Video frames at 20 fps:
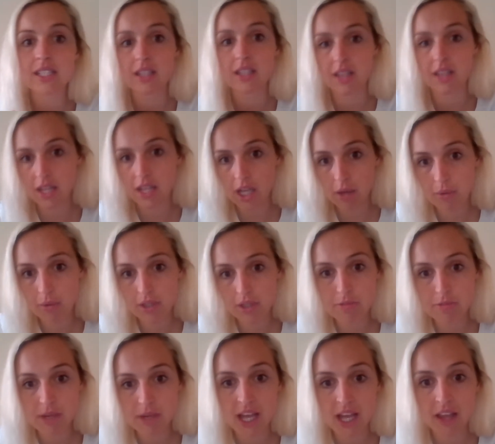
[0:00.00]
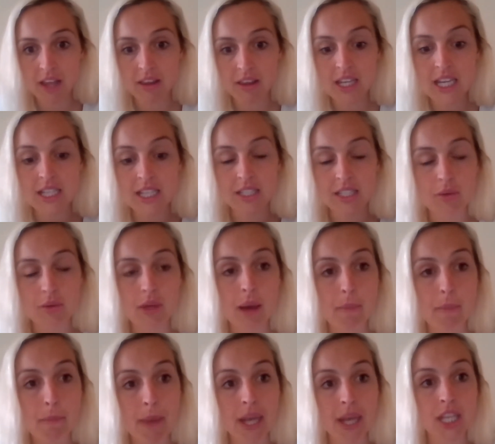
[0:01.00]
and then they go on to be an athlete. So that
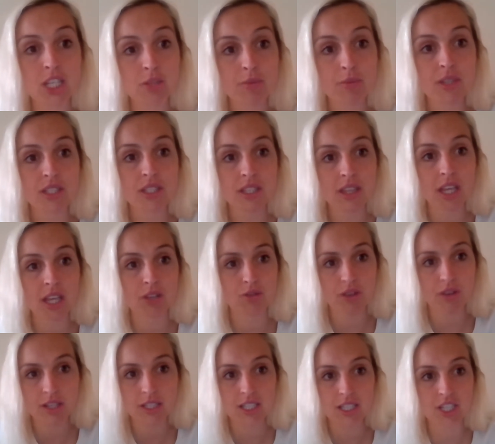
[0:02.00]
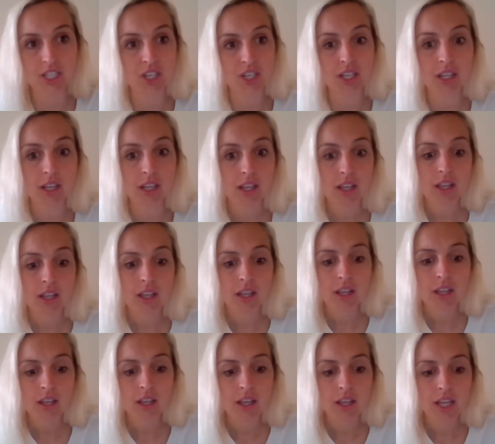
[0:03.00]
management and that transition
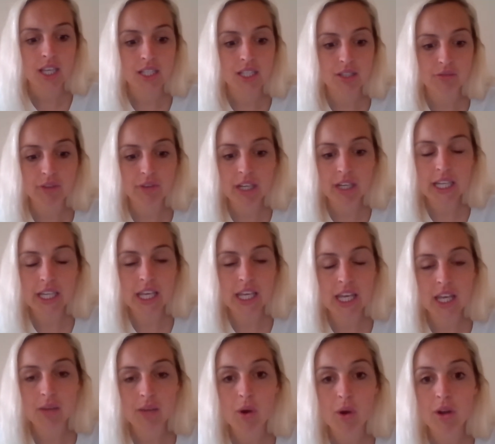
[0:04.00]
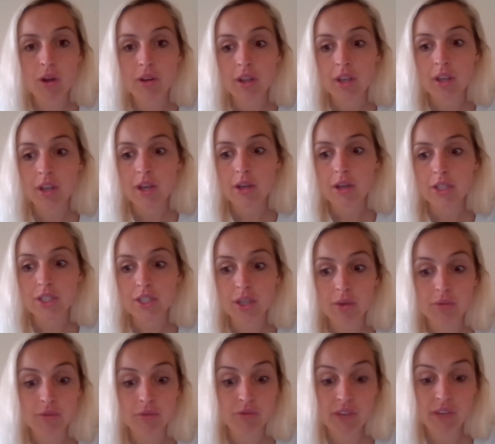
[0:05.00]
is a really key one.
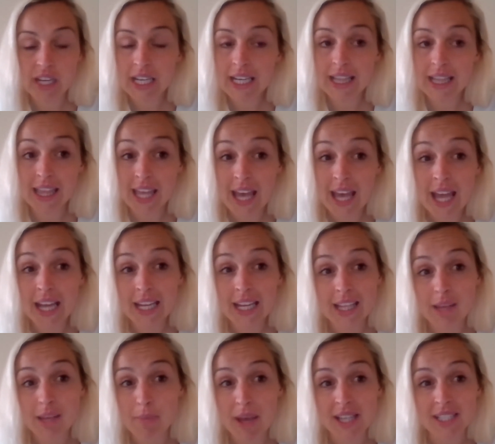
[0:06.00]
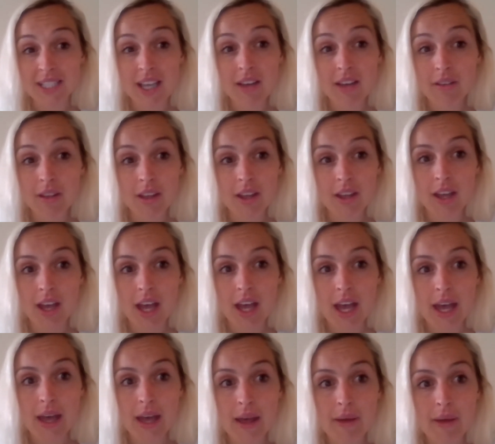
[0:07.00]
So really the earlier the better,
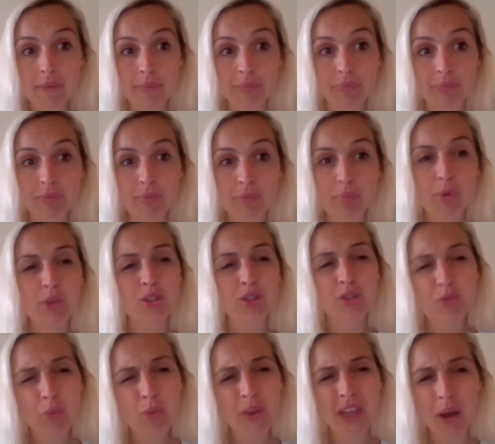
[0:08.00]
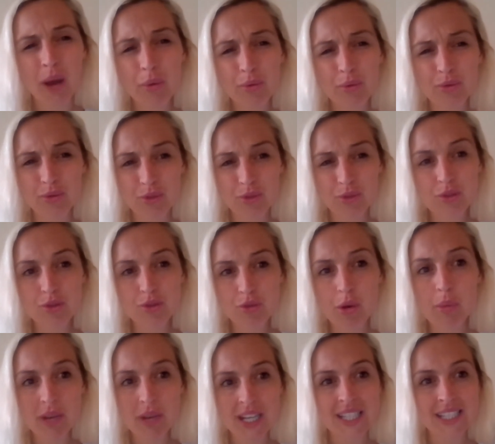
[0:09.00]
but without
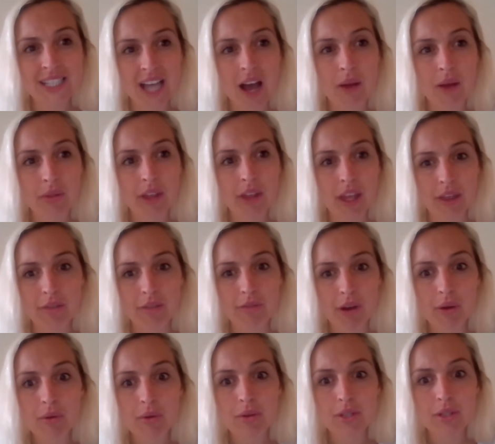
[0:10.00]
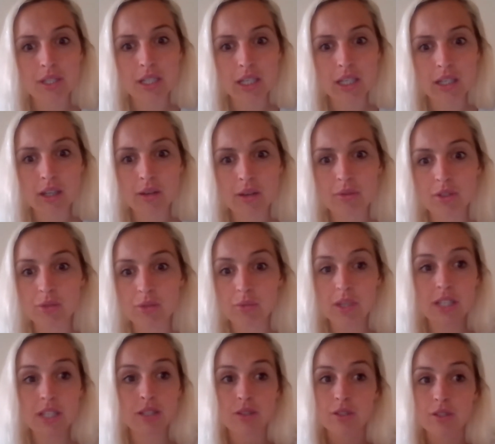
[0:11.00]
drumming it down their throat, so we
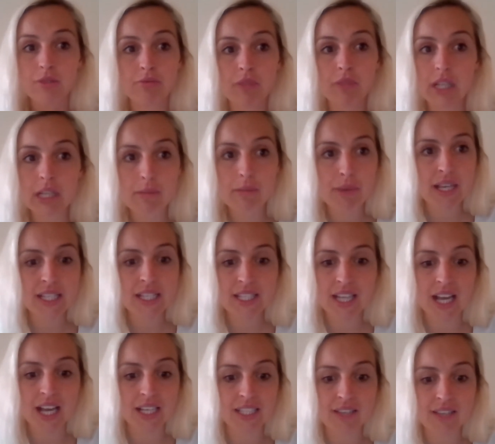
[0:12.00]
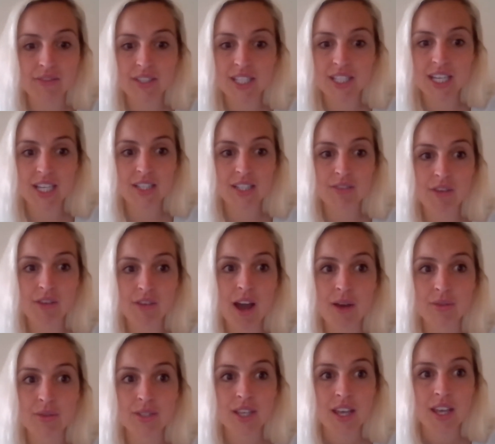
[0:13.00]
do some really basic activities
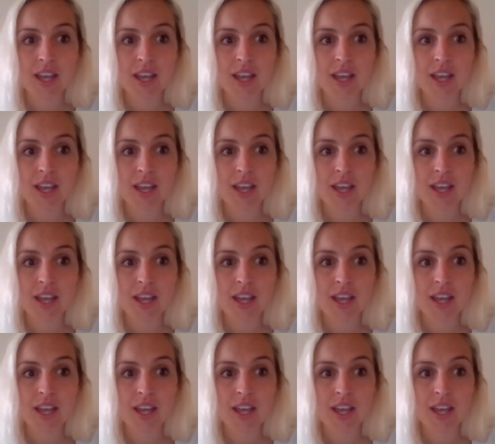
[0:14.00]
around,